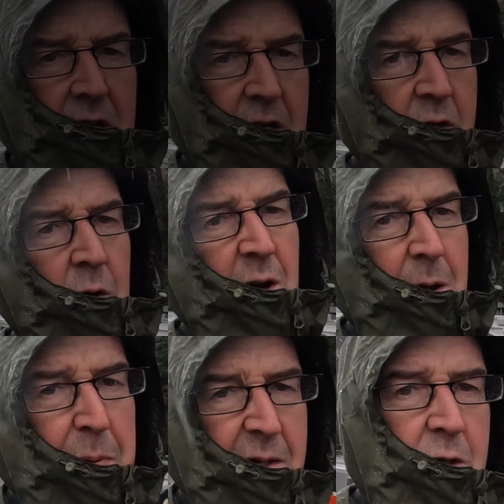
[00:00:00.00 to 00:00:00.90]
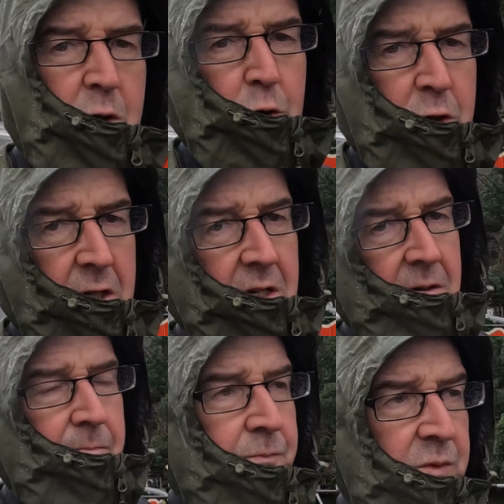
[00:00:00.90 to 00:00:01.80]
Along the way I passed a good
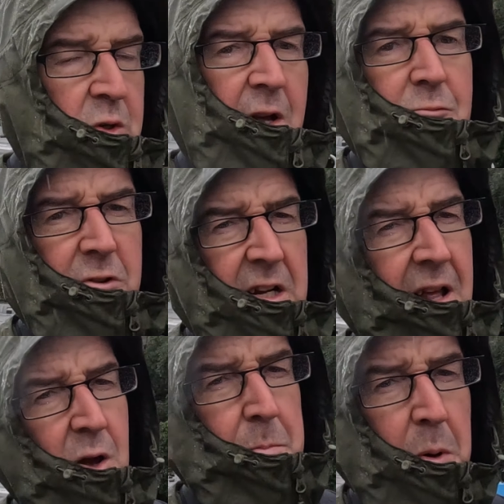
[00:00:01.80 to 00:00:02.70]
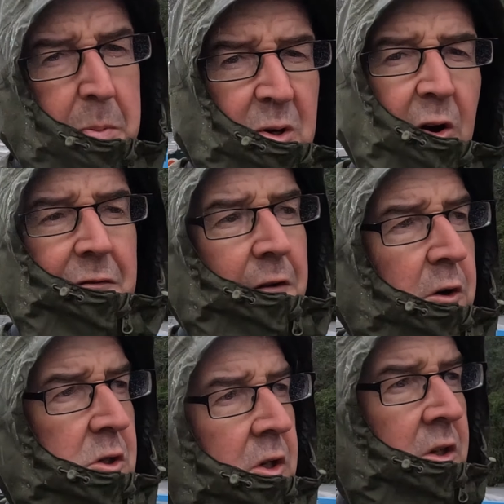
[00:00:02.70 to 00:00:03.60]
old real ale pub called
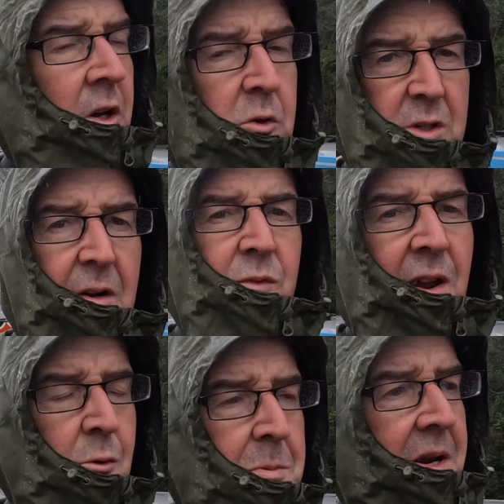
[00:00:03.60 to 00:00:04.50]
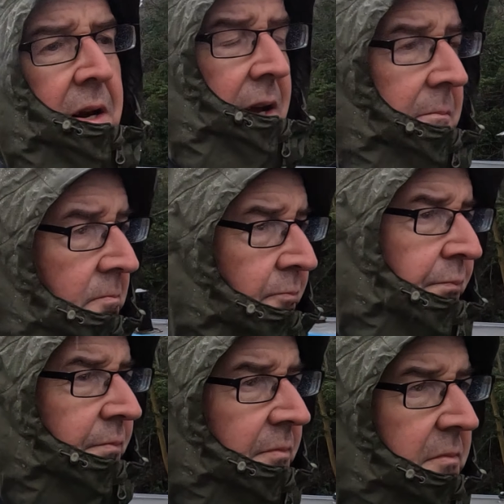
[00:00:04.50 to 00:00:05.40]
Fox and Goose. I've never been in it,
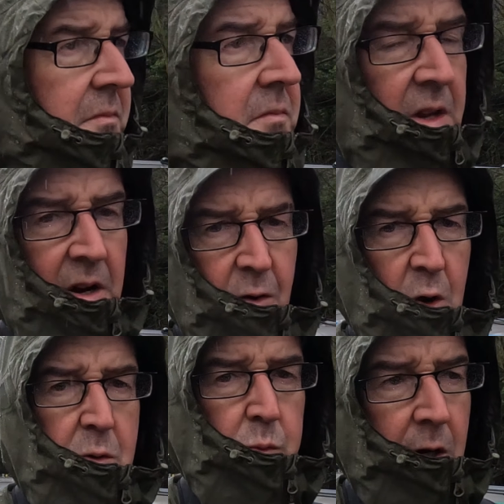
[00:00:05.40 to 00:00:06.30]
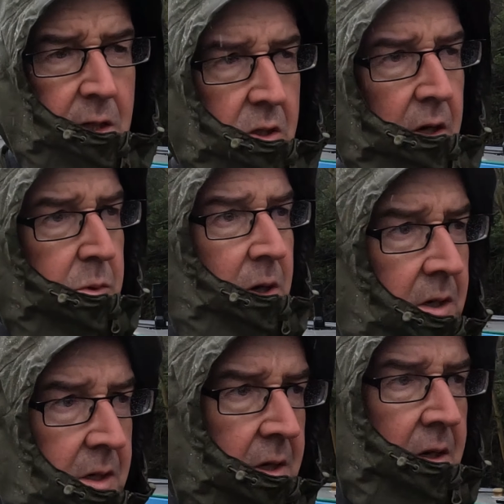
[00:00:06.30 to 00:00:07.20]
and I've always wanted to.
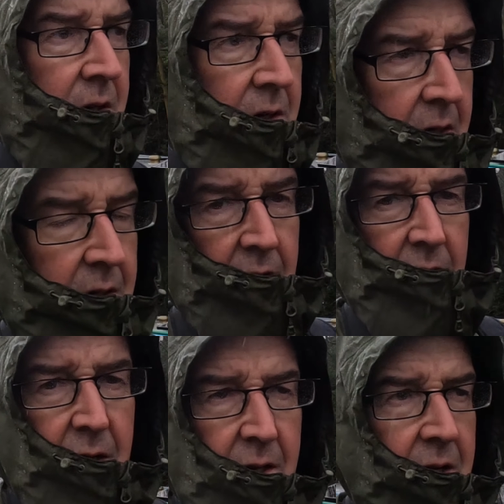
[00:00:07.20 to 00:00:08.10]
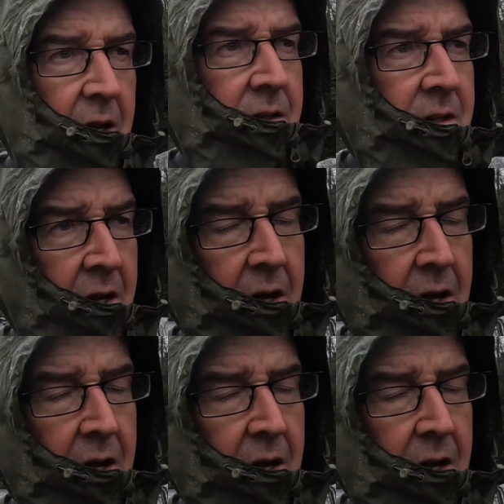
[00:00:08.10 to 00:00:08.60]
And